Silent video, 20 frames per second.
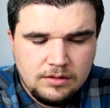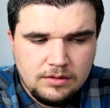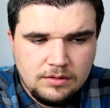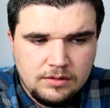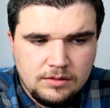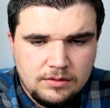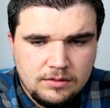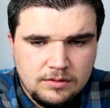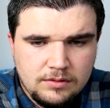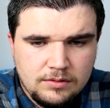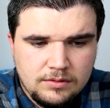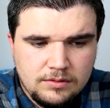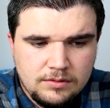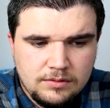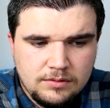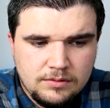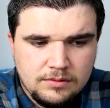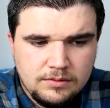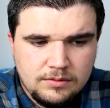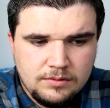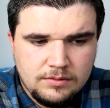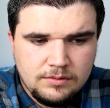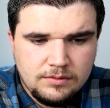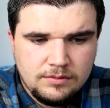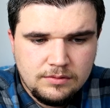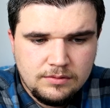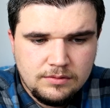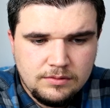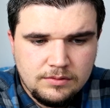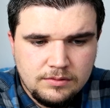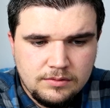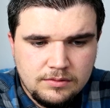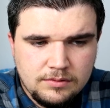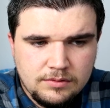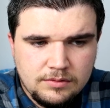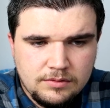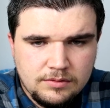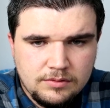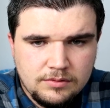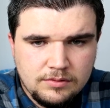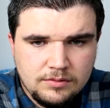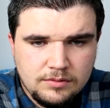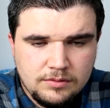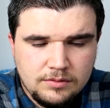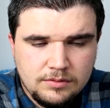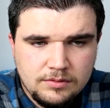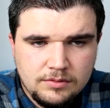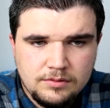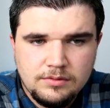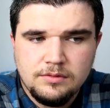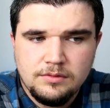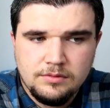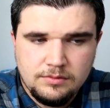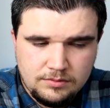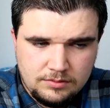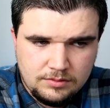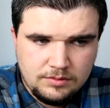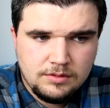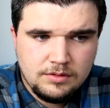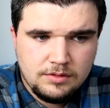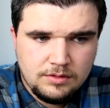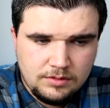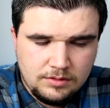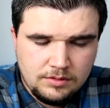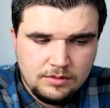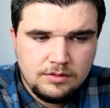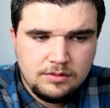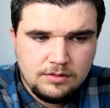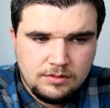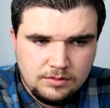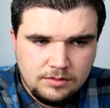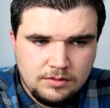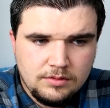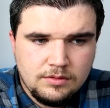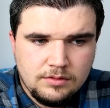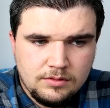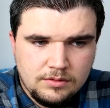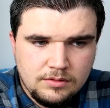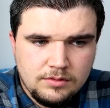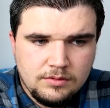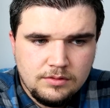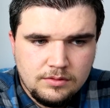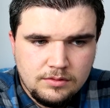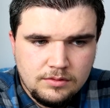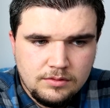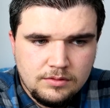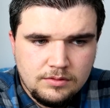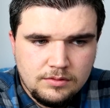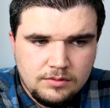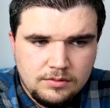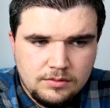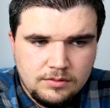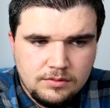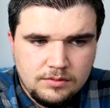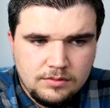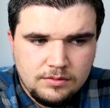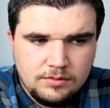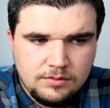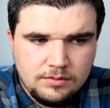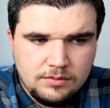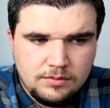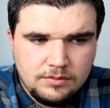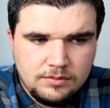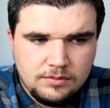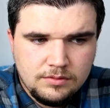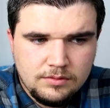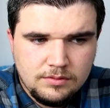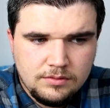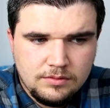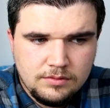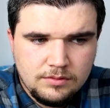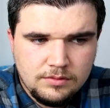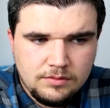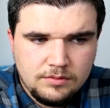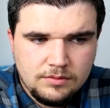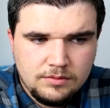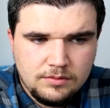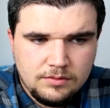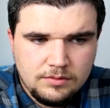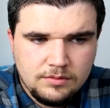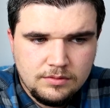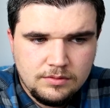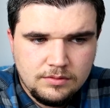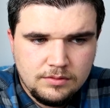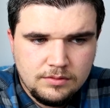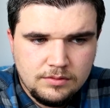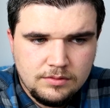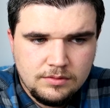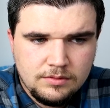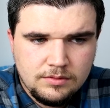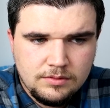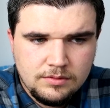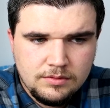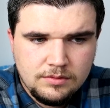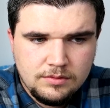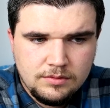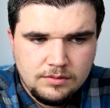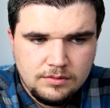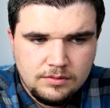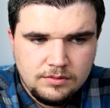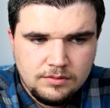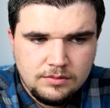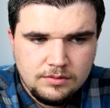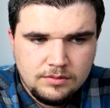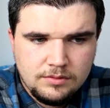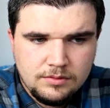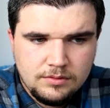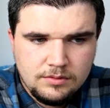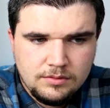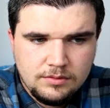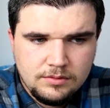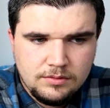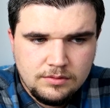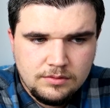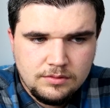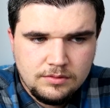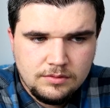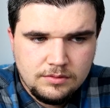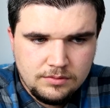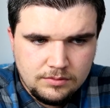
No words are spoken by the person on screen.